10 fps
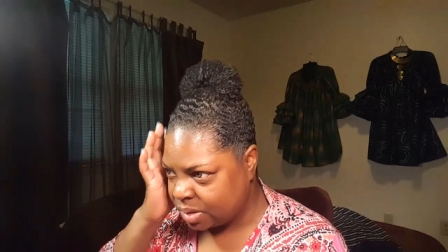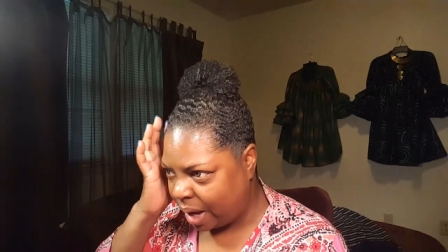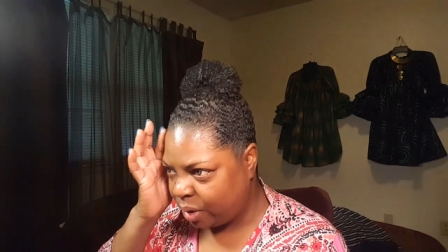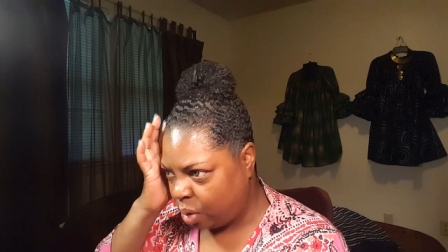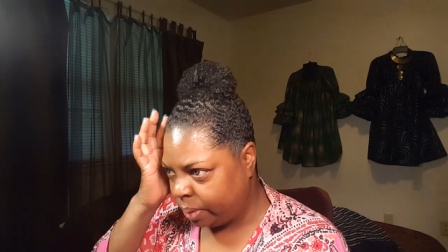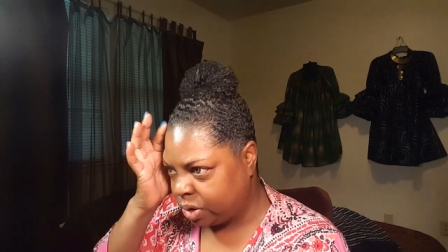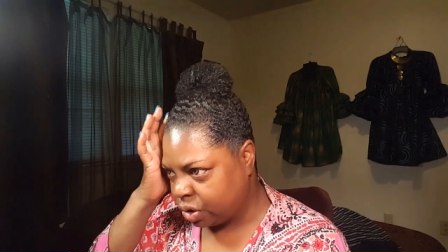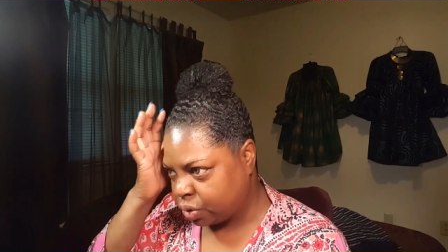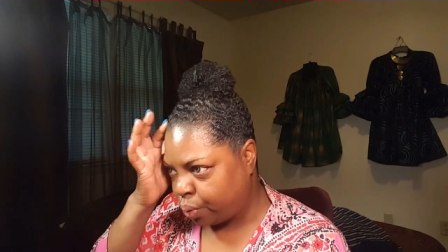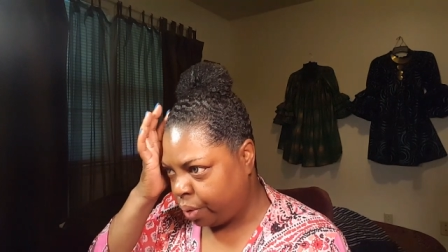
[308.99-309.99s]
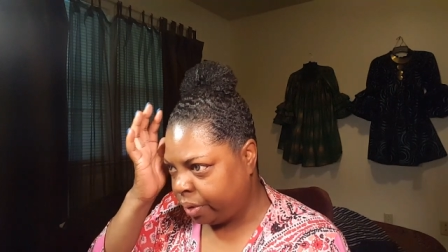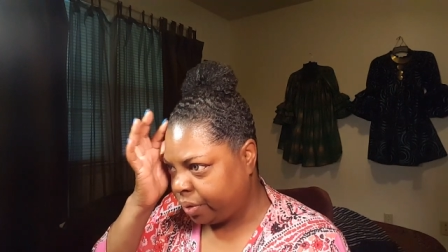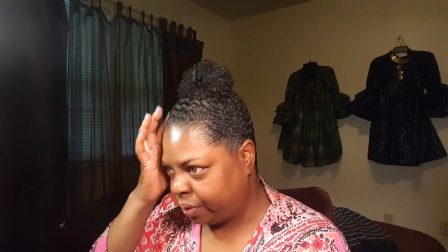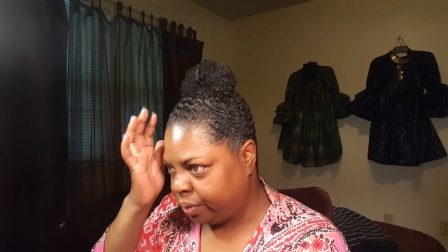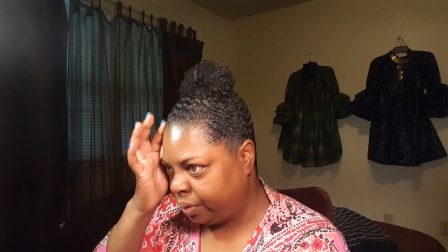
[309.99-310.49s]
So I normally just run
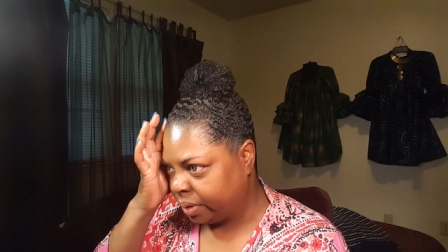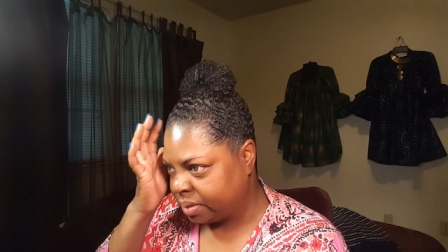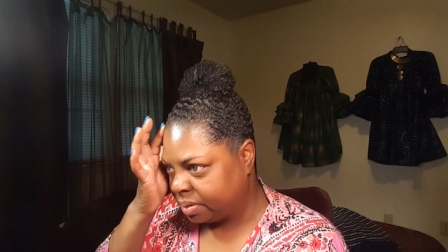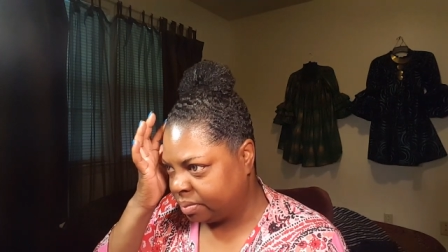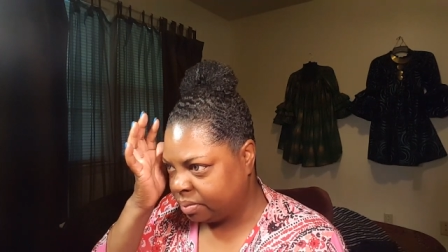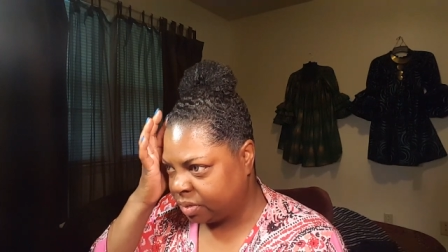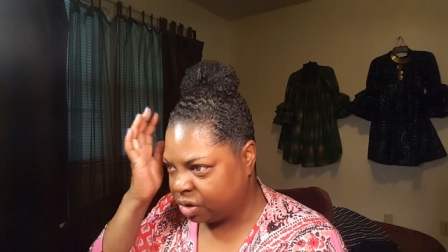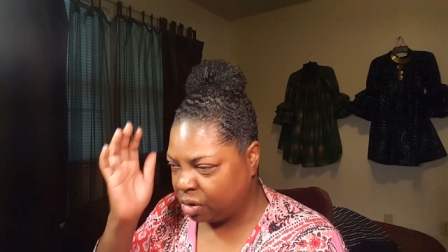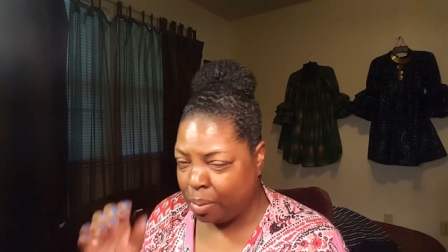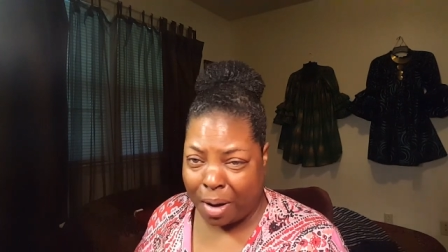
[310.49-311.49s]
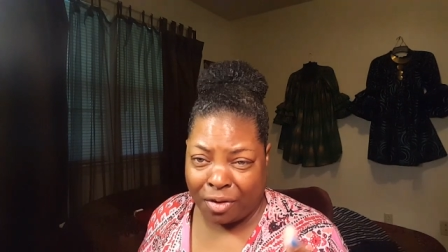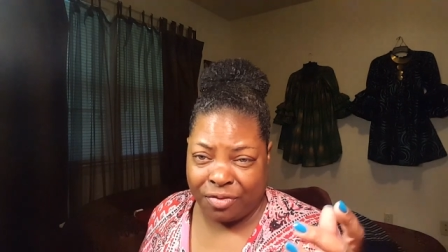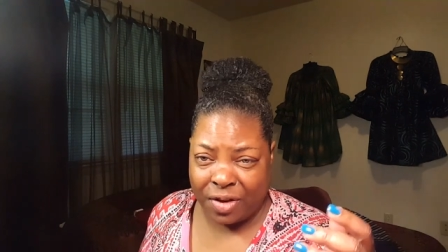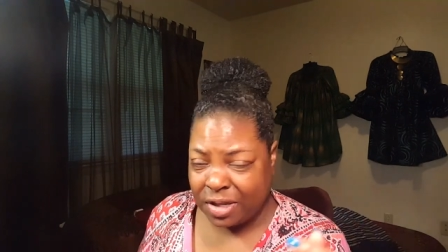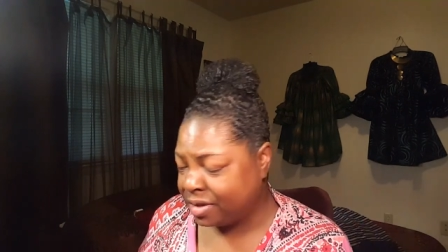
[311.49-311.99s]
through and show my
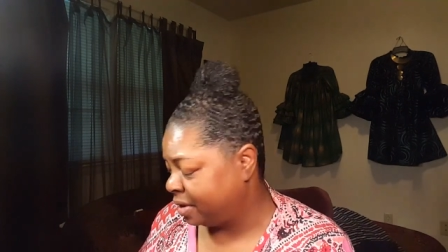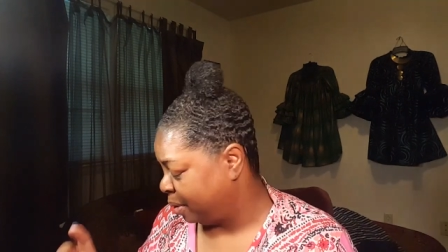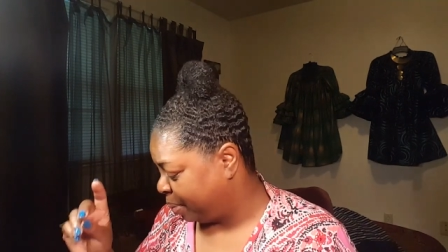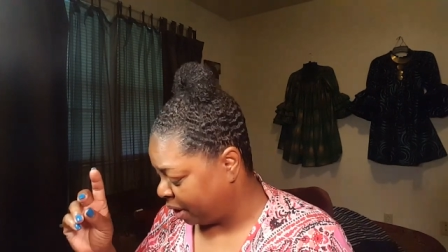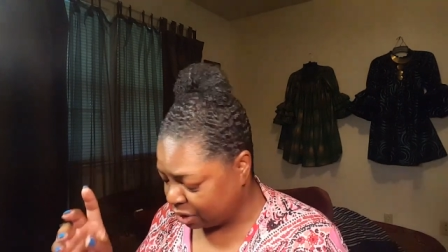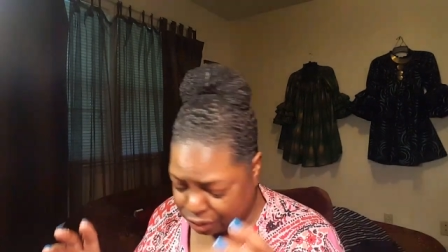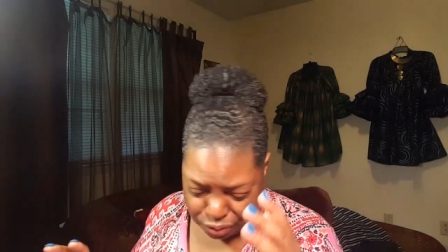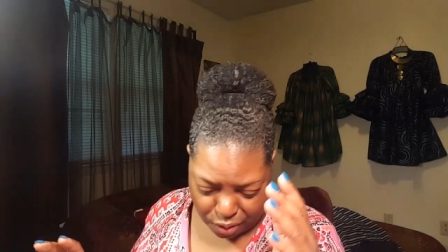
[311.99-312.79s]
face in the place.